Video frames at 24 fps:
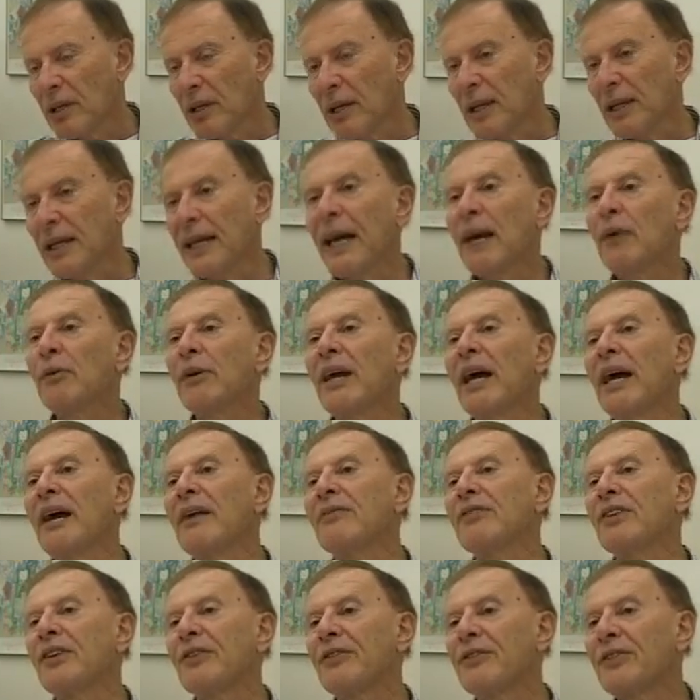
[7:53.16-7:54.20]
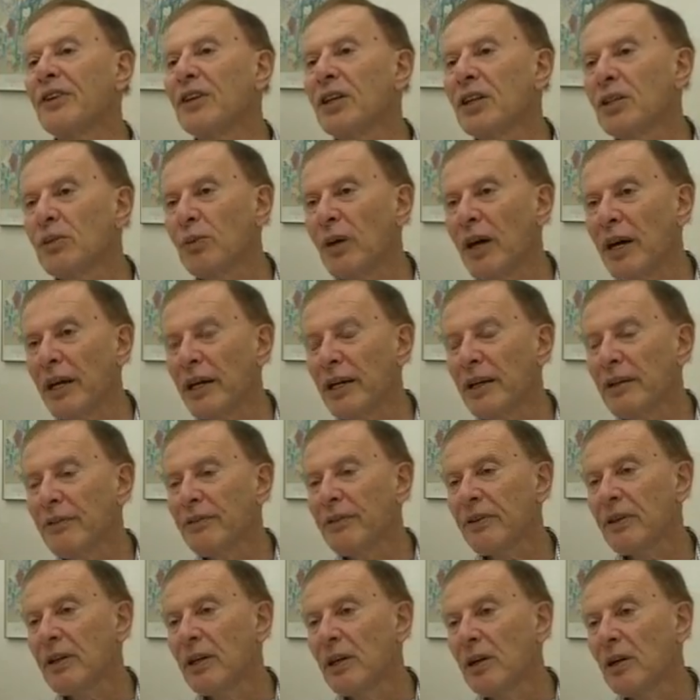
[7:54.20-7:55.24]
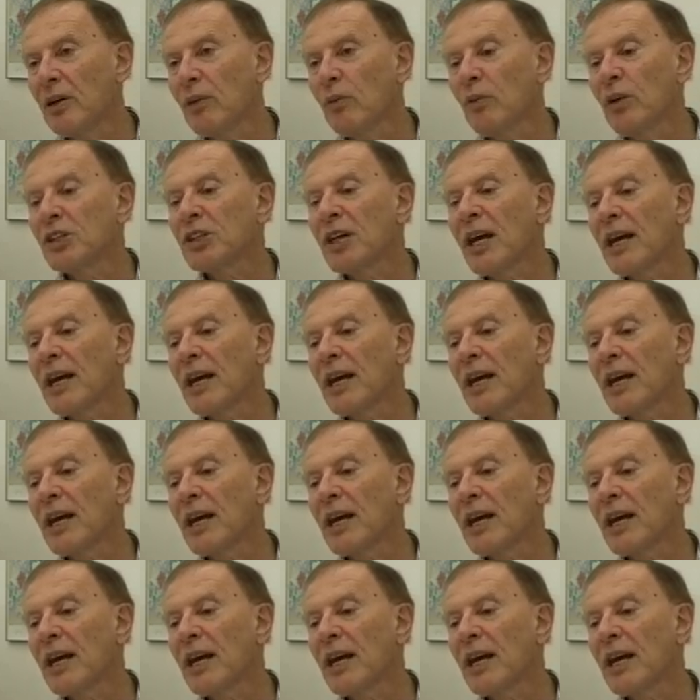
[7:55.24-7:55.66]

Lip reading: And now we have the third wave, which